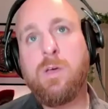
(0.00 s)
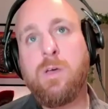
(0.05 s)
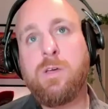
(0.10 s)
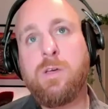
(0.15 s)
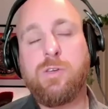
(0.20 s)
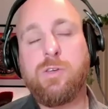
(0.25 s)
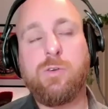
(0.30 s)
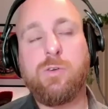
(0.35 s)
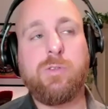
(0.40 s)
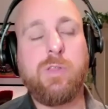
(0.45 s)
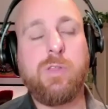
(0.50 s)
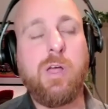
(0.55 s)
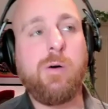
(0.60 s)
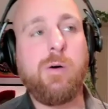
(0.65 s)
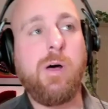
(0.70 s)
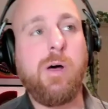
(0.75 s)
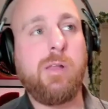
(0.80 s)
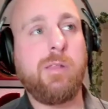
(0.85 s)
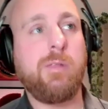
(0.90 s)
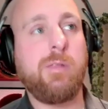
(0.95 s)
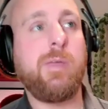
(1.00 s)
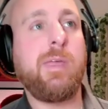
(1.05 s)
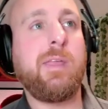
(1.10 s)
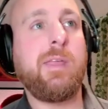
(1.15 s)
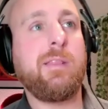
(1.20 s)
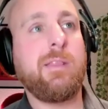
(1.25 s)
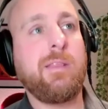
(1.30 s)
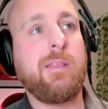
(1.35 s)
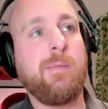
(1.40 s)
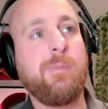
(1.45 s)
So
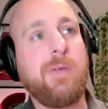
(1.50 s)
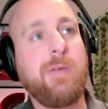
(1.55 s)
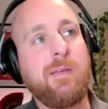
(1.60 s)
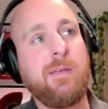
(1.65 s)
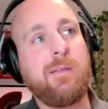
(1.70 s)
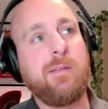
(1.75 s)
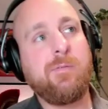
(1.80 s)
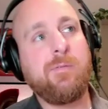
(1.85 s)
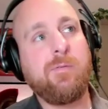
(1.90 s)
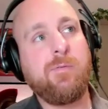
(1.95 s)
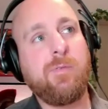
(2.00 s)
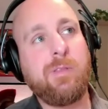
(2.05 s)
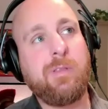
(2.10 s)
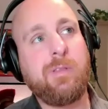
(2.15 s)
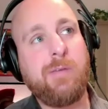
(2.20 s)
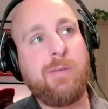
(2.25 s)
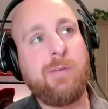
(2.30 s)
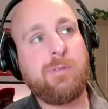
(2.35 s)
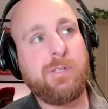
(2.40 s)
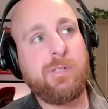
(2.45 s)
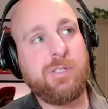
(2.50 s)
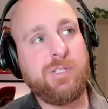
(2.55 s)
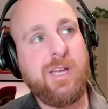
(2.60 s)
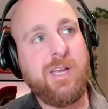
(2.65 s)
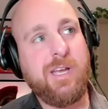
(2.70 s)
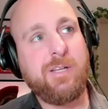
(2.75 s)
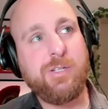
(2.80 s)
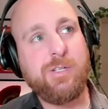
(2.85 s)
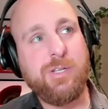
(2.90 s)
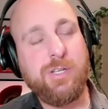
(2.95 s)
let me level a
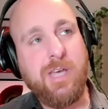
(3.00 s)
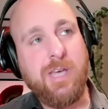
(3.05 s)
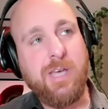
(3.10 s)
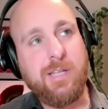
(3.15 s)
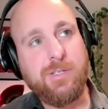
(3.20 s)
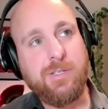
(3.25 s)
challenge to that.